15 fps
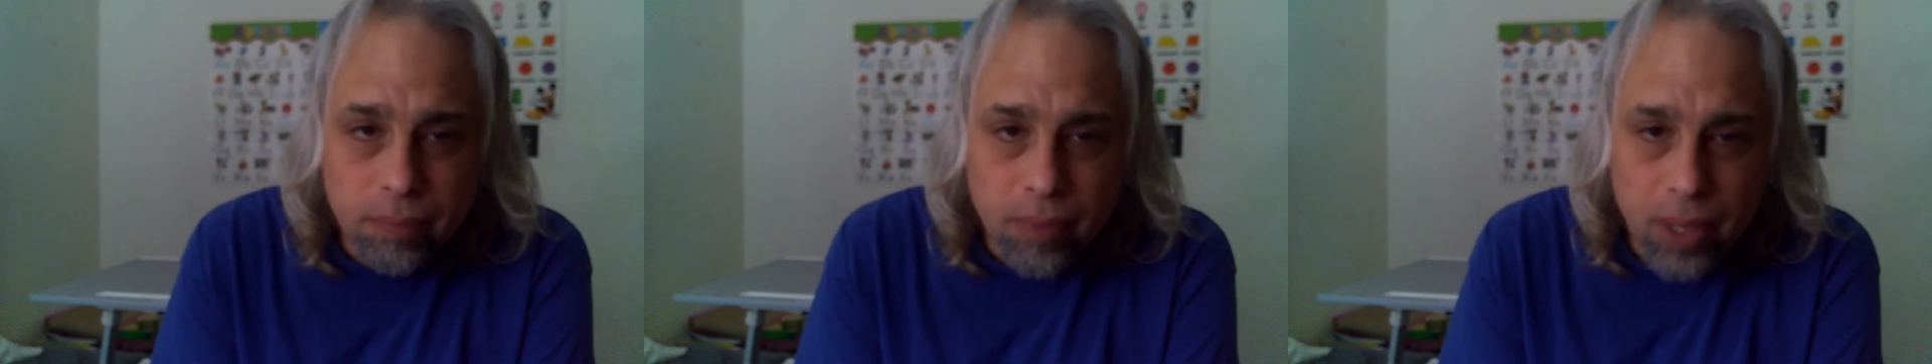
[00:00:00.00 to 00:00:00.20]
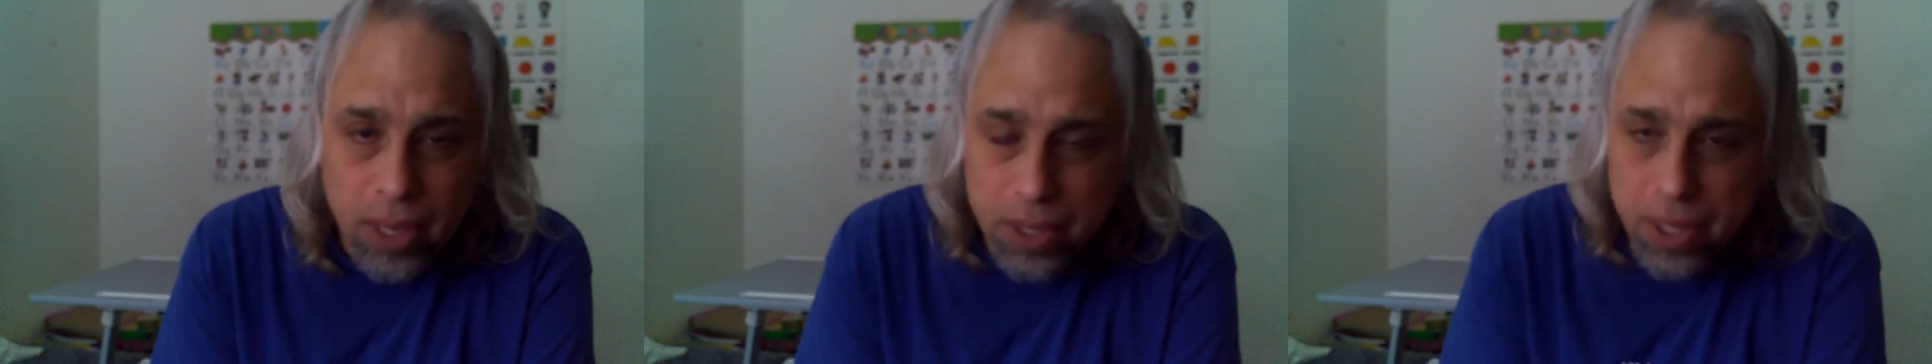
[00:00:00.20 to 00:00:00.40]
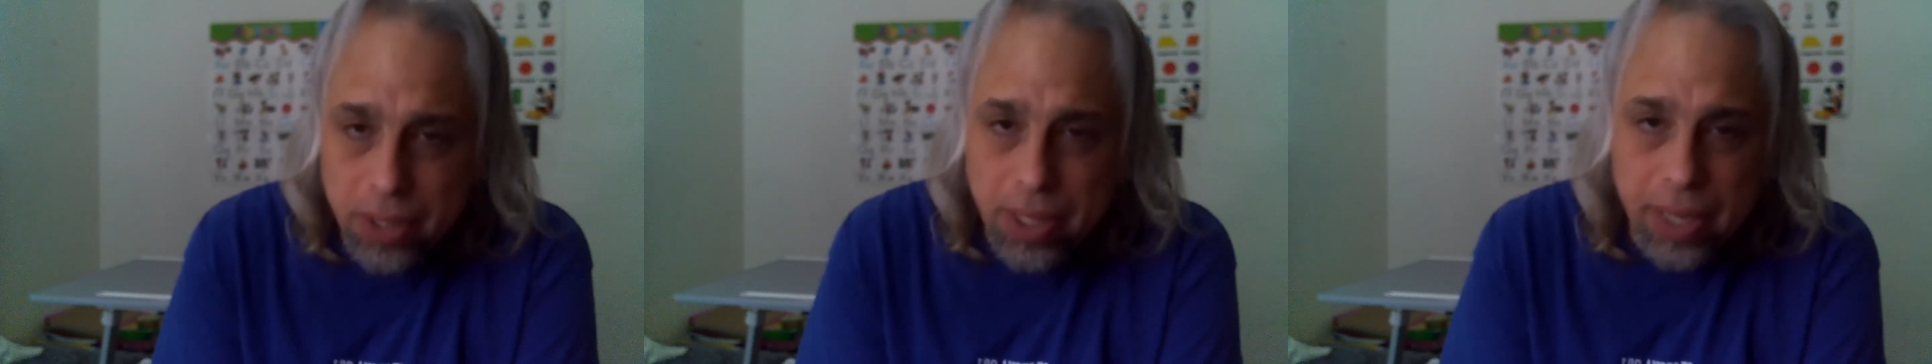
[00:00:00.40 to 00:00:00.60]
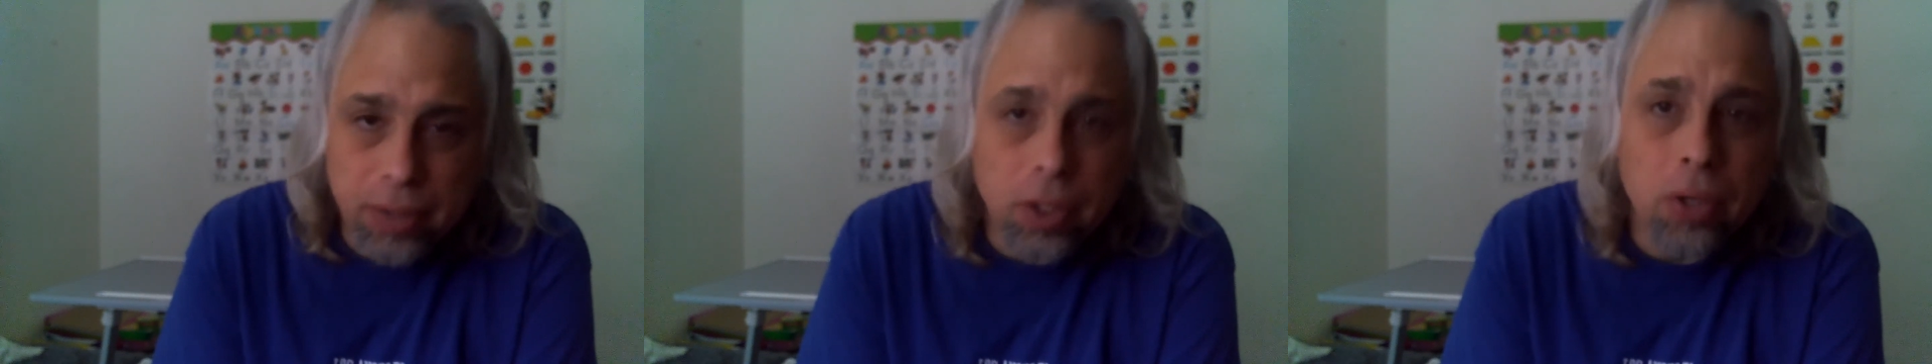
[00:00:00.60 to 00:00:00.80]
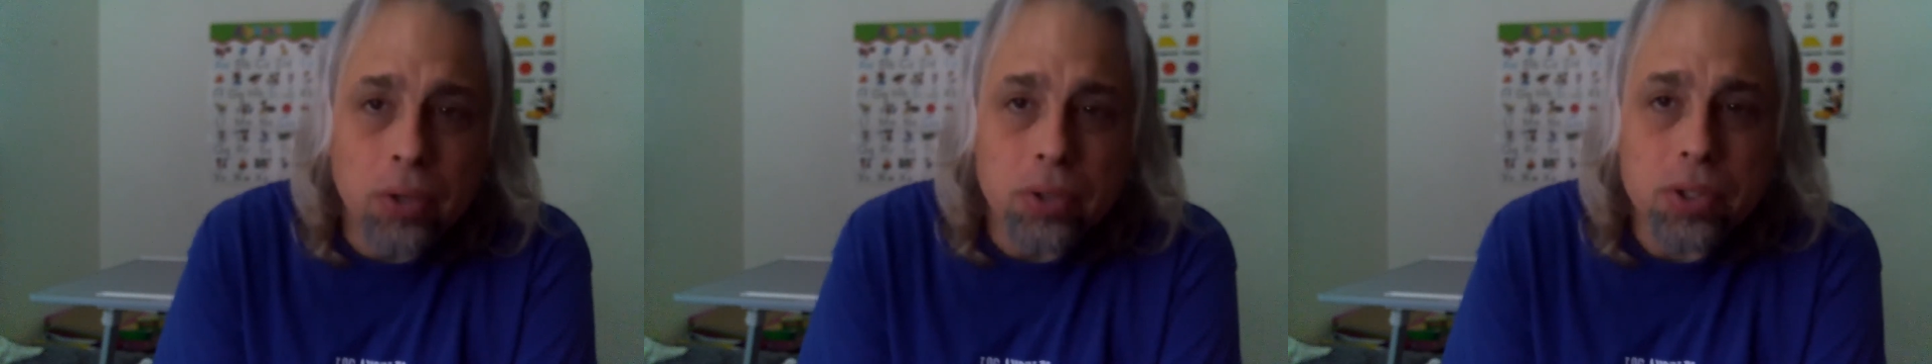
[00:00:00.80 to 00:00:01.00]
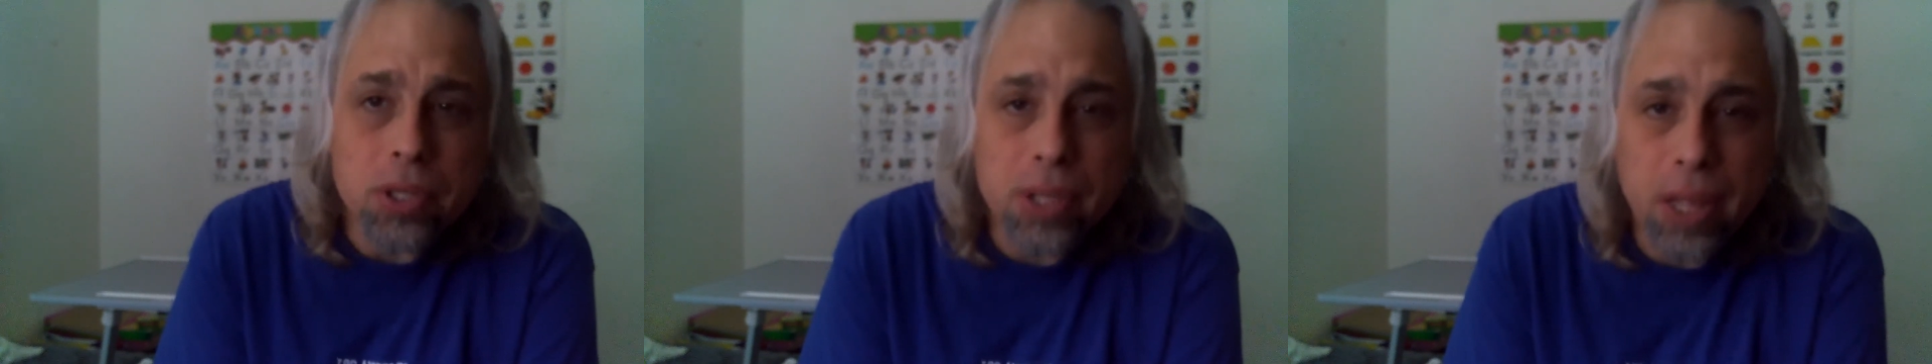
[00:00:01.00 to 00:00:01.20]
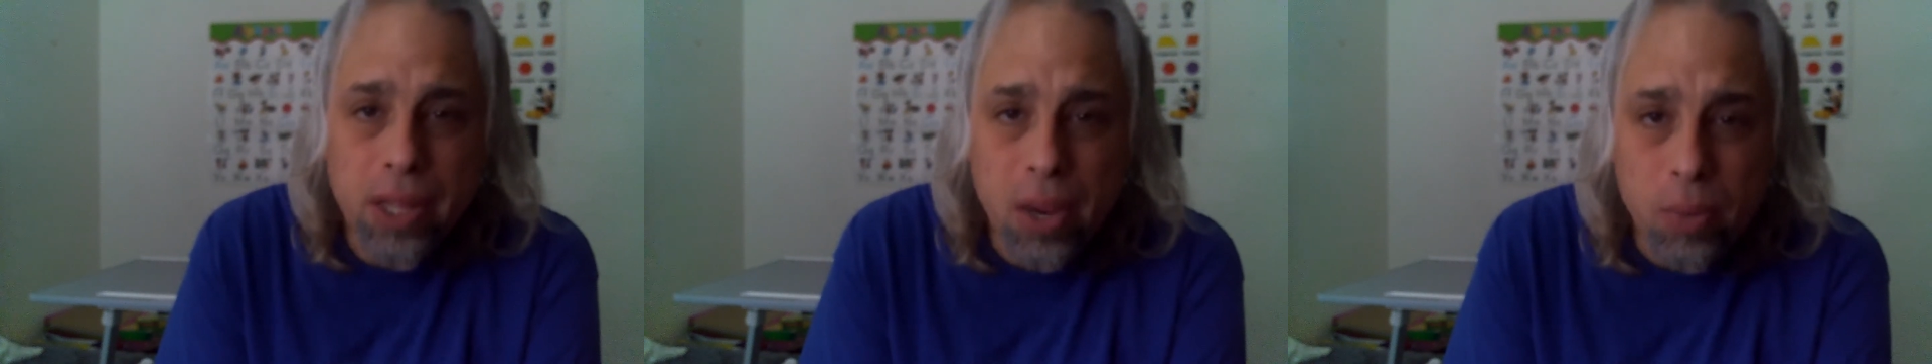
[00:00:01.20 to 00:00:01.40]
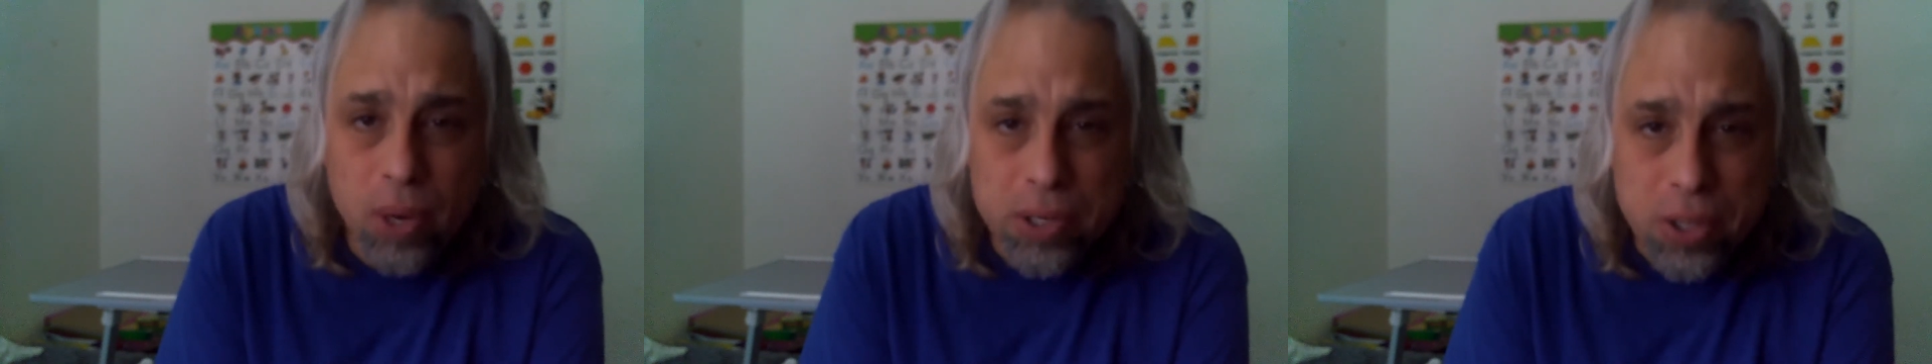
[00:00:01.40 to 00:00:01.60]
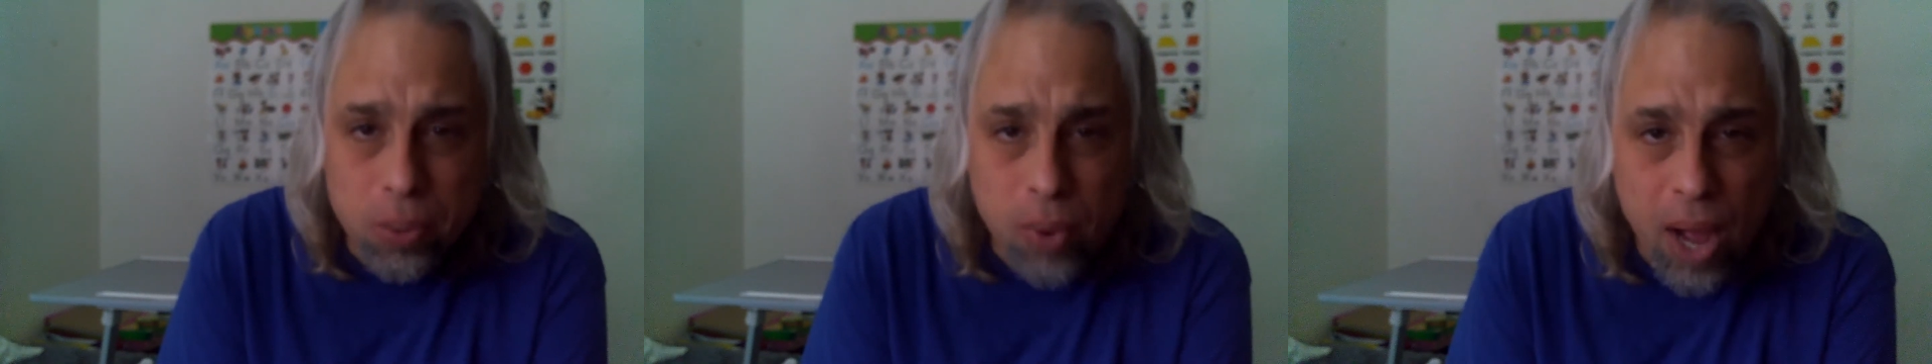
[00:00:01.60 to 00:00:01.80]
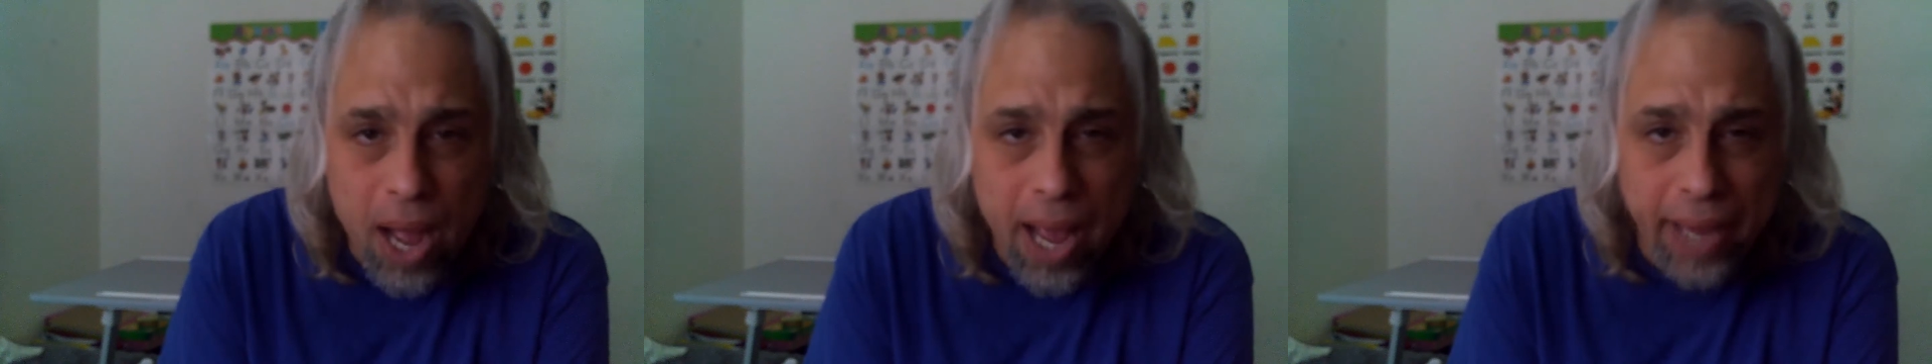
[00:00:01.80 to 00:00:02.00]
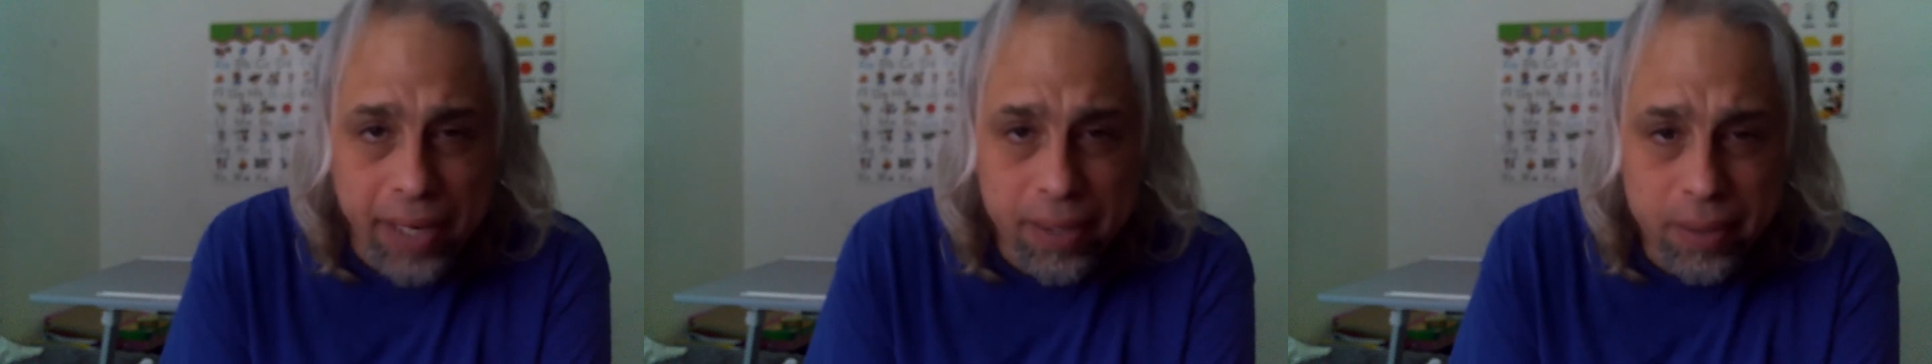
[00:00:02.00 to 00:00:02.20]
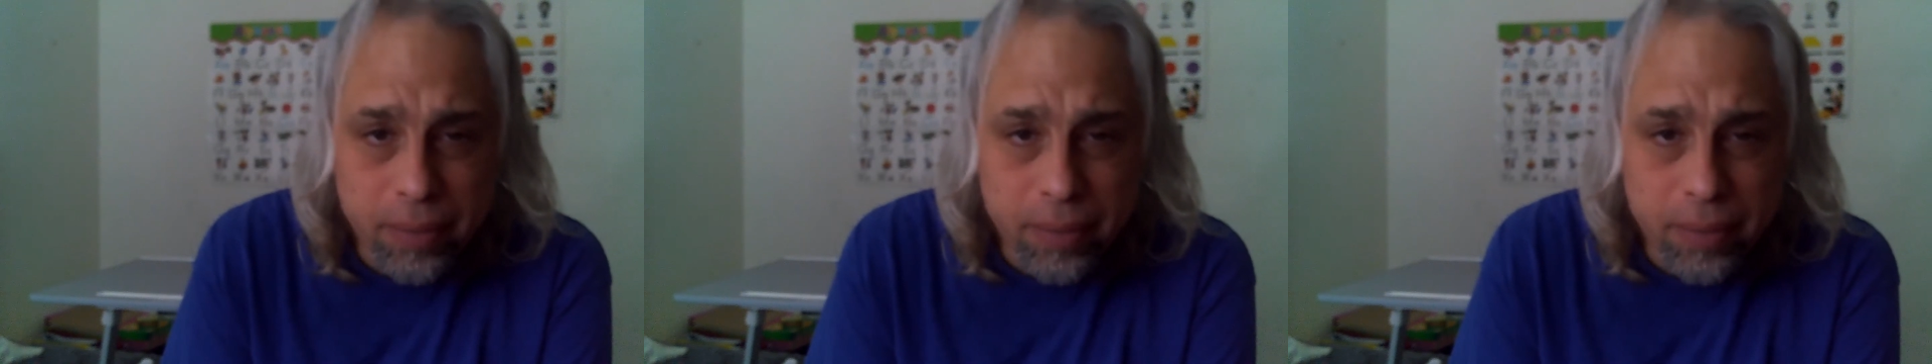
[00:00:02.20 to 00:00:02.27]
And then they lose, and then they wonder why.